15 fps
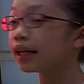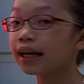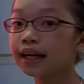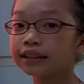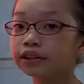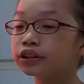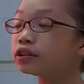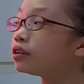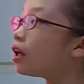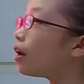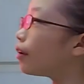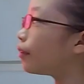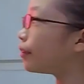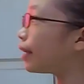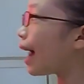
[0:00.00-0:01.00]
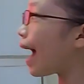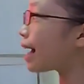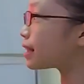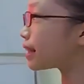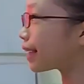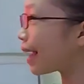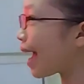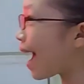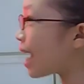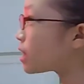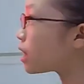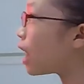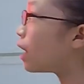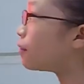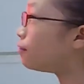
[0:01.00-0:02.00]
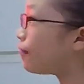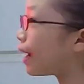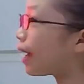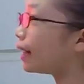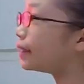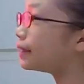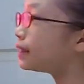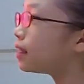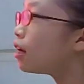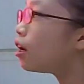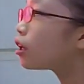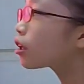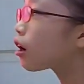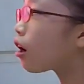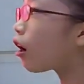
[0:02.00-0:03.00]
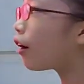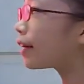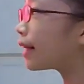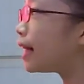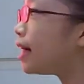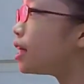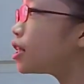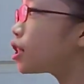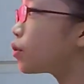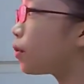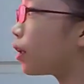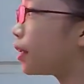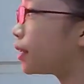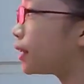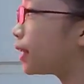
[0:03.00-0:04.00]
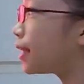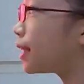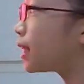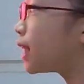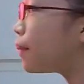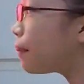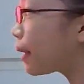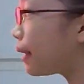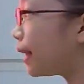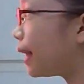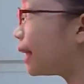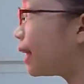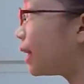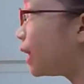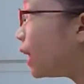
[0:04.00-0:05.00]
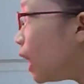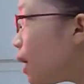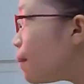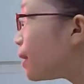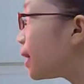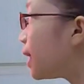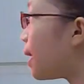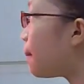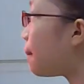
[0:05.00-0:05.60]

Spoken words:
it's known as a cash advance. Card issuers typically limit the